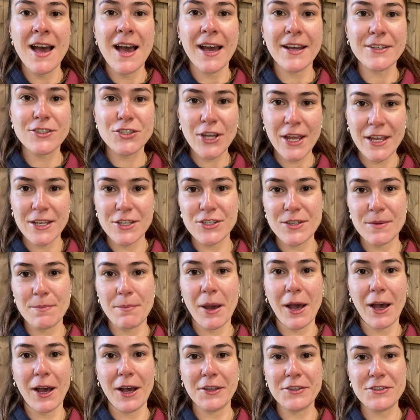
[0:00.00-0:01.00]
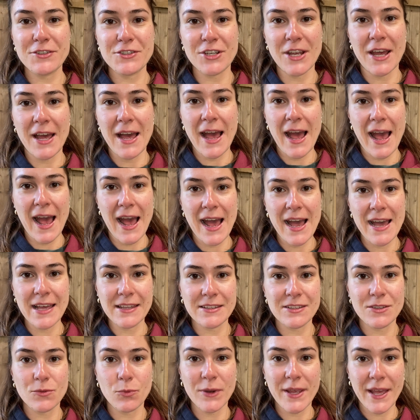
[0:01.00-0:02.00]
a change in pasture,
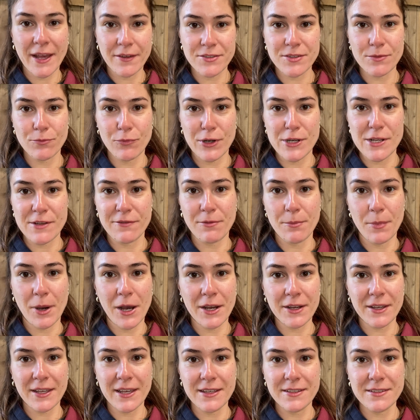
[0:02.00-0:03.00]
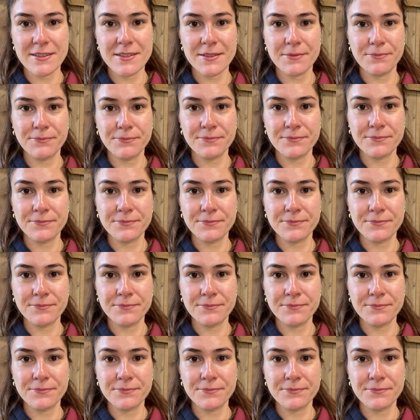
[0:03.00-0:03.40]
and we have some ready for market.